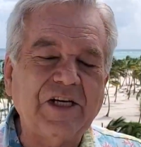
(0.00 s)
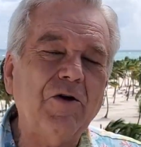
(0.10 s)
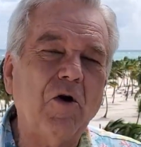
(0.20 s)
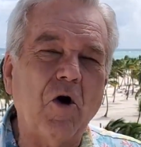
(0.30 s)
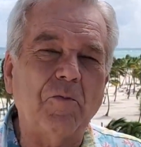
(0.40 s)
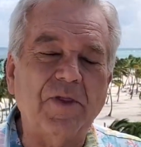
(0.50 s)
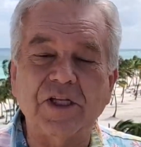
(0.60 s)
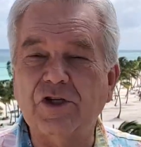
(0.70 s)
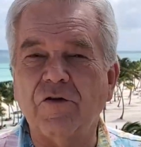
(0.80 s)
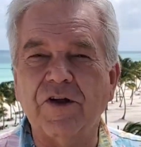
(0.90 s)
do hope
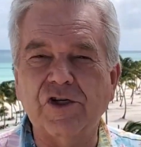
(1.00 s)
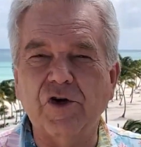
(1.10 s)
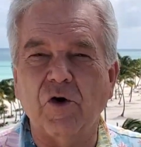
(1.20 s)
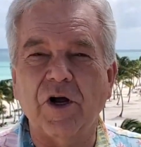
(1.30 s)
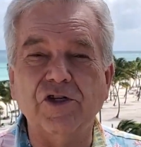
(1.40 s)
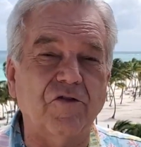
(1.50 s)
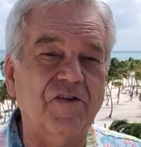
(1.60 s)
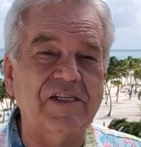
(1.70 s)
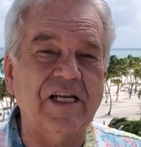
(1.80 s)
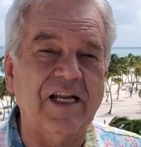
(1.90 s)
that you've enjoyed your
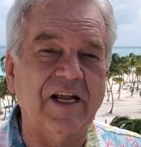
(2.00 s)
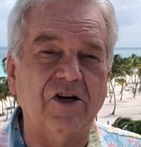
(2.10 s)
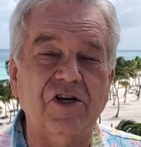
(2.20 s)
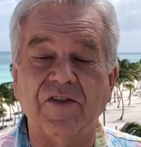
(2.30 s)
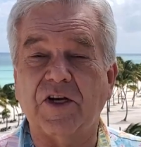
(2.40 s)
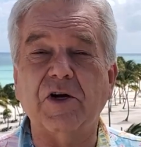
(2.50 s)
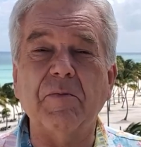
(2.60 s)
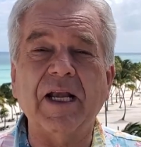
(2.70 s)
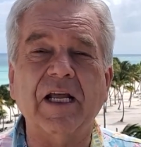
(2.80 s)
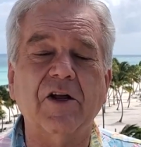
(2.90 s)
visit here to the
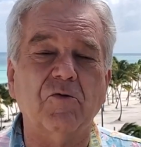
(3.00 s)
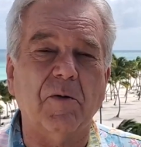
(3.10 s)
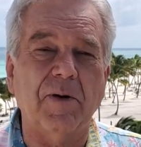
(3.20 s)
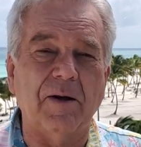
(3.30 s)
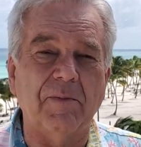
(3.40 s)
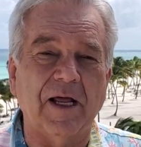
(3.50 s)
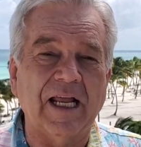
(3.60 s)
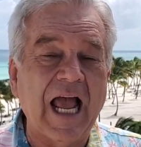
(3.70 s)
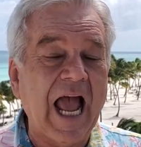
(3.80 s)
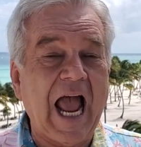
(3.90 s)
Dominican Republic
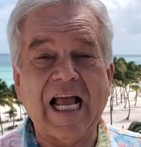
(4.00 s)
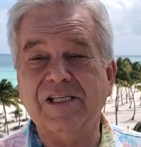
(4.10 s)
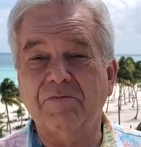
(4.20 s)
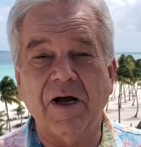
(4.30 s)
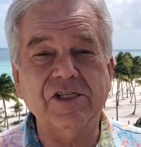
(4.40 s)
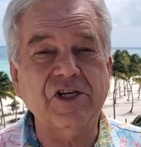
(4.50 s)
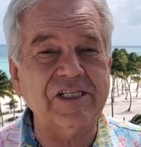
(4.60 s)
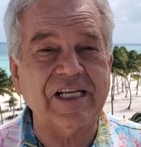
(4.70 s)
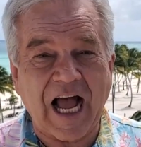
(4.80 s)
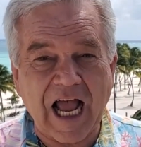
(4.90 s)
as much
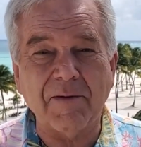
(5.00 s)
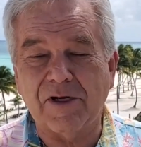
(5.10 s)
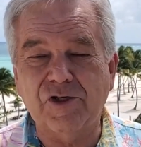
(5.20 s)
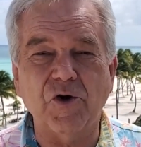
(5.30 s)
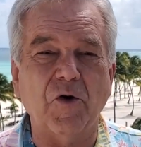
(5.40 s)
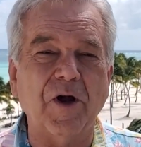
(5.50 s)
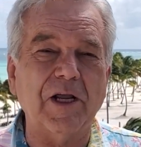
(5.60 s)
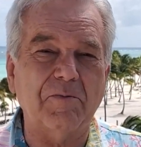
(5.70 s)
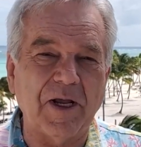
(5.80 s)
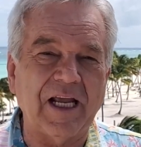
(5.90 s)
as I'm
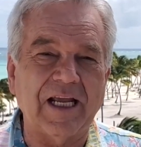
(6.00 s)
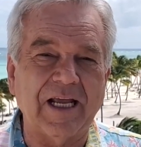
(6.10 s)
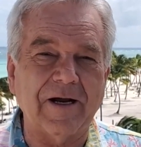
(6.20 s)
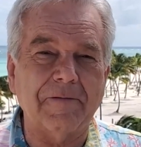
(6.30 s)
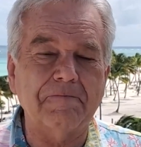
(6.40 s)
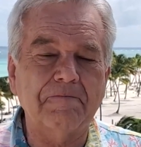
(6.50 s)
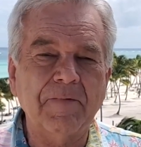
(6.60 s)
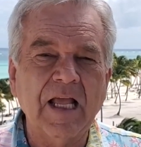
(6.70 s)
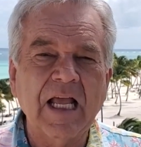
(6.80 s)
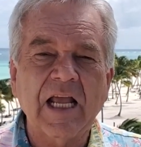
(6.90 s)
enjoying being here.
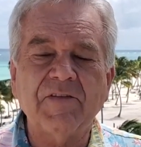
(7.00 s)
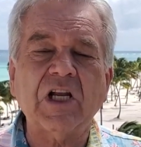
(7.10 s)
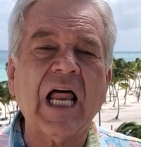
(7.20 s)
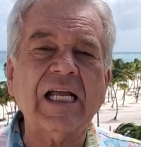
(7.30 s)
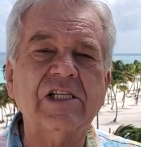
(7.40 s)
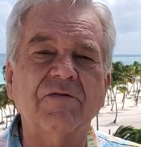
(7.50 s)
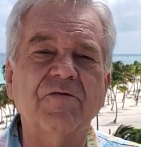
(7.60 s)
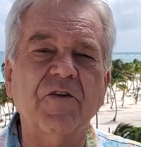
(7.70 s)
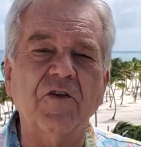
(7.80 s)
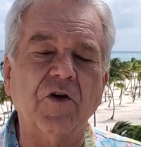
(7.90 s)
If you'd like some
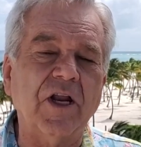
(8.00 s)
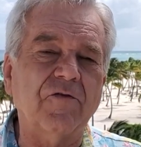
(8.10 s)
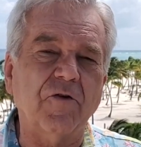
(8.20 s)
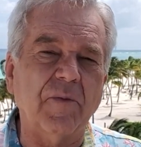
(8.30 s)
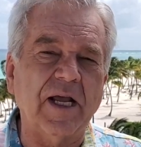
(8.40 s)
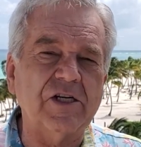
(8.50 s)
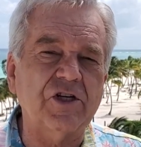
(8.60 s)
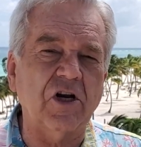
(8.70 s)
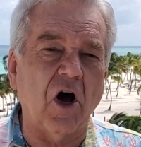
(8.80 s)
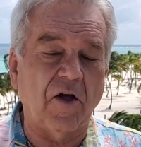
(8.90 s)
further
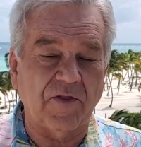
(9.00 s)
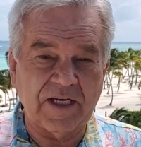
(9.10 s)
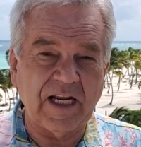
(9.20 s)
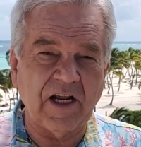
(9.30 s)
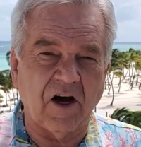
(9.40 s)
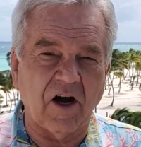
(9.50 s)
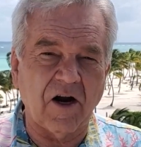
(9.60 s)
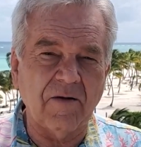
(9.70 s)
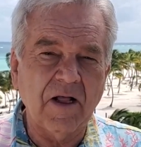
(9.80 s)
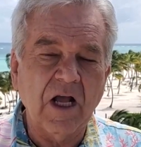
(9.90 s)
information on the
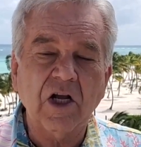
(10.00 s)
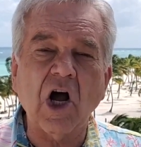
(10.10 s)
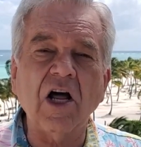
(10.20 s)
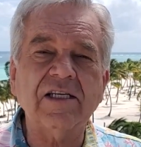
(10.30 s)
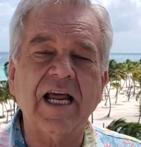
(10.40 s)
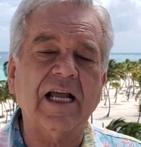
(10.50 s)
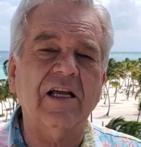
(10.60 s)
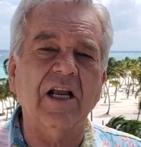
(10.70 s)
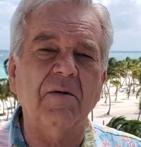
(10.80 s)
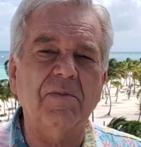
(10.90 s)
DR, contact
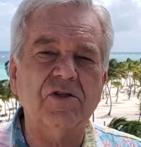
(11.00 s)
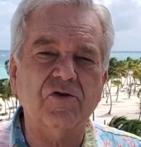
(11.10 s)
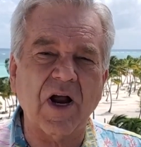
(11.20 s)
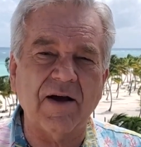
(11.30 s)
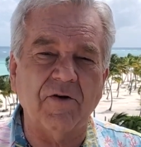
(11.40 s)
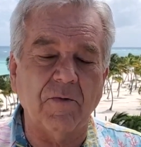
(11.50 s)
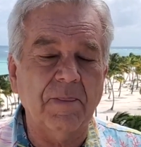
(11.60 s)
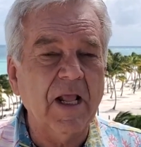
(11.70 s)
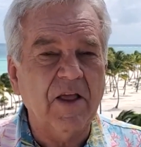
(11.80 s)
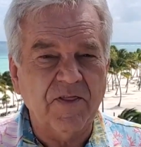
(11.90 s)
Columbus Travel.
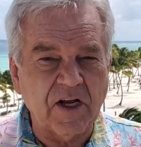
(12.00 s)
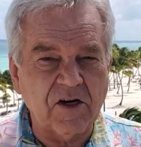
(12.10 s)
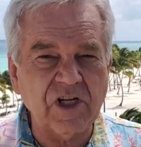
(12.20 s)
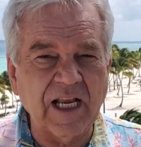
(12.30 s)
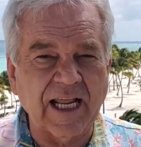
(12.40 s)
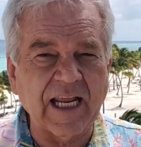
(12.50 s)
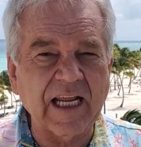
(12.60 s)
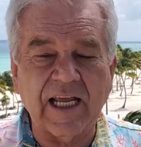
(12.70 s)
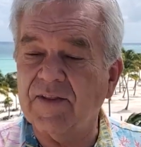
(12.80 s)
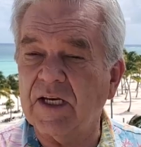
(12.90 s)
There's a
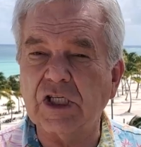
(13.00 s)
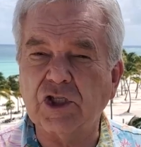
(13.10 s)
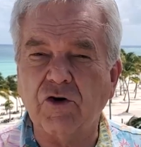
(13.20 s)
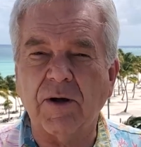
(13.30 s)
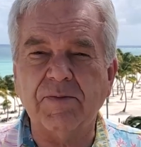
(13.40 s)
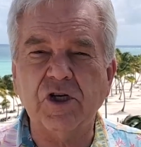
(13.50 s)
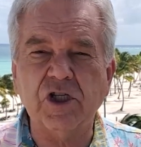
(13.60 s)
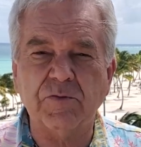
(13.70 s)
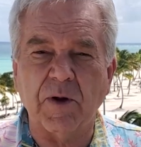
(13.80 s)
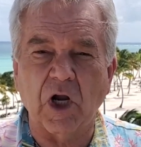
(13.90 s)
link in the
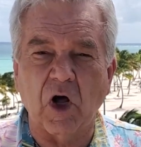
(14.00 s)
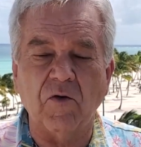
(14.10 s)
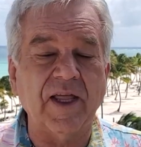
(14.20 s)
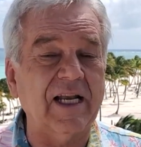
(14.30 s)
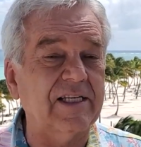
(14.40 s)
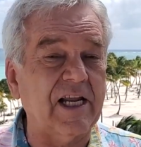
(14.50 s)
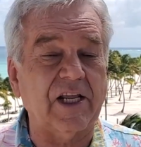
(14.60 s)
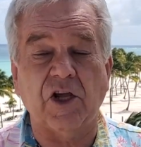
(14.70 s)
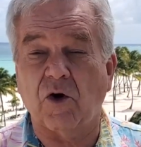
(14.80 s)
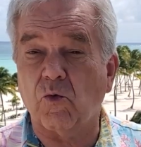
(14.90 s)
descriptions below that'll
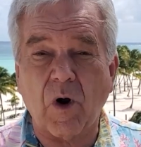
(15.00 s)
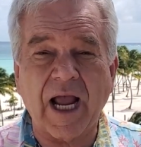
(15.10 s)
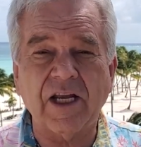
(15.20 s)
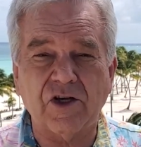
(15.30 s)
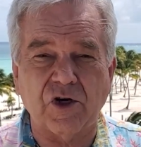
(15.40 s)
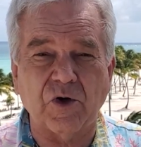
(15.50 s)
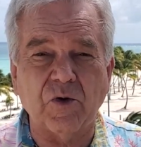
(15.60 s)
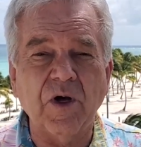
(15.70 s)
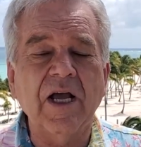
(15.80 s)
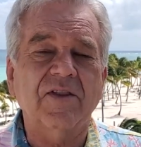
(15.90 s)
take you right
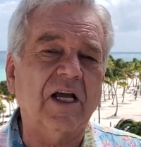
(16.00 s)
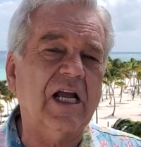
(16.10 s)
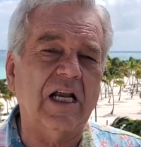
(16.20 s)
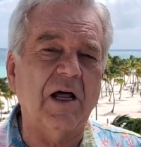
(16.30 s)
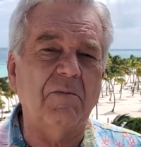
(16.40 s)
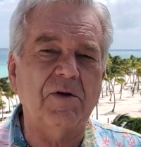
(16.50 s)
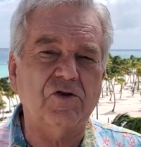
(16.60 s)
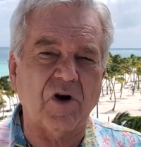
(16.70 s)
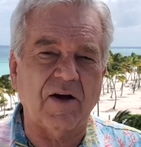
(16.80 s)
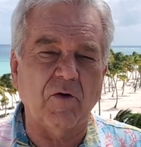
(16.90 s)
to the Columbus
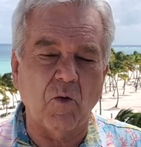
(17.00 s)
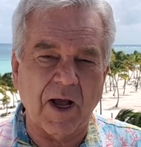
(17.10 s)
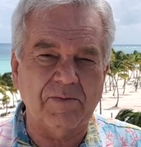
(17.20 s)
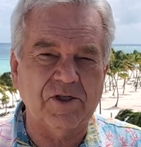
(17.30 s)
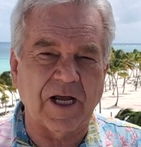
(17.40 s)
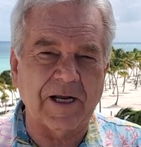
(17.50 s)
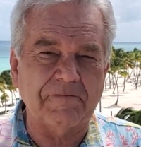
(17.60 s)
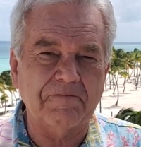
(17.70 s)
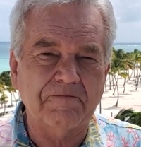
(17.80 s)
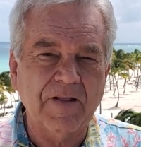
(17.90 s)
Travel website.
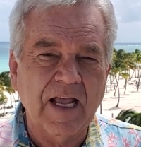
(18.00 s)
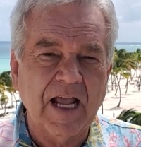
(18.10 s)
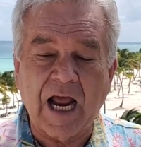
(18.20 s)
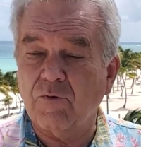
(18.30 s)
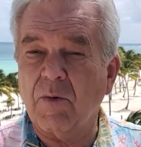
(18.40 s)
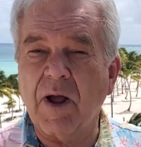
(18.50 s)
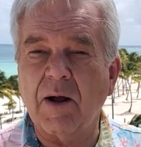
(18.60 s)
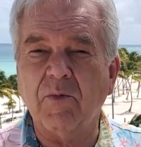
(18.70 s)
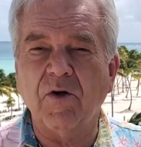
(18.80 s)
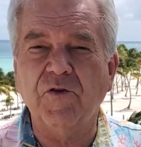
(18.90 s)
And
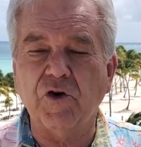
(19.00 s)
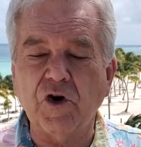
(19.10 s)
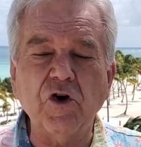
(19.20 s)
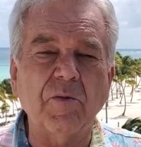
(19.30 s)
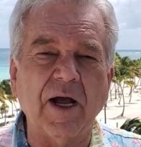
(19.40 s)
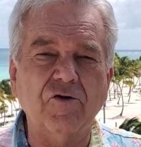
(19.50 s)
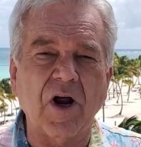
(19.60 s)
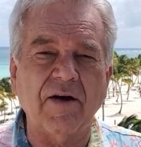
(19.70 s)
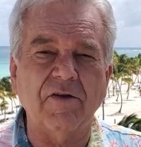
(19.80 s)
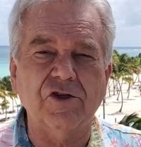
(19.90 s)
remember, if you're new to my
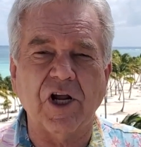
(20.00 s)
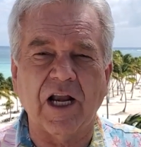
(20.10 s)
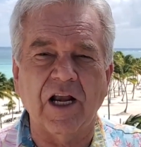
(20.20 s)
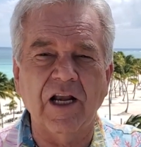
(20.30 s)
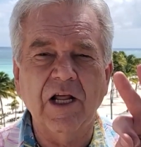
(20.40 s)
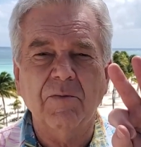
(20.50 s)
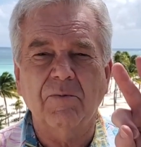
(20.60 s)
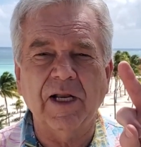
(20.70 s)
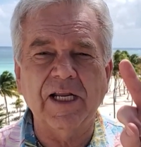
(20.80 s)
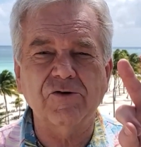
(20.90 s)
travel channel,
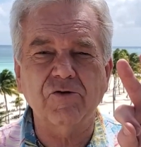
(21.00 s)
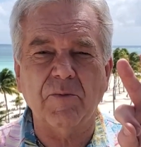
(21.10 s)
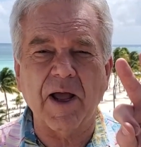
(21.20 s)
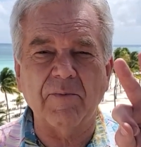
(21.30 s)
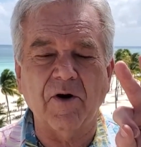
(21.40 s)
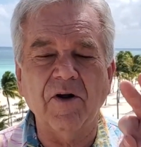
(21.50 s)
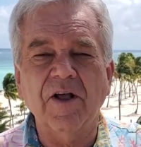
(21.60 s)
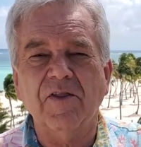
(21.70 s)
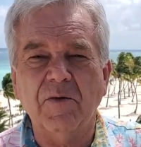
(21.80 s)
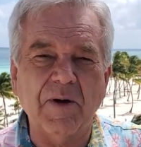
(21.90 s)
please remember
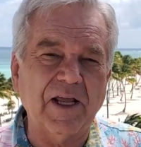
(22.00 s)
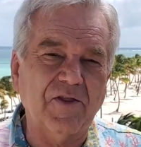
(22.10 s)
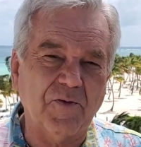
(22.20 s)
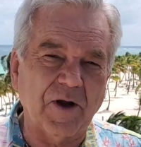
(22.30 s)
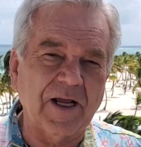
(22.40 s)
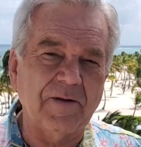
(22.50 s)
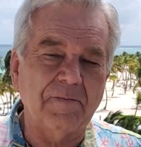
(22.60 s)
the big 3.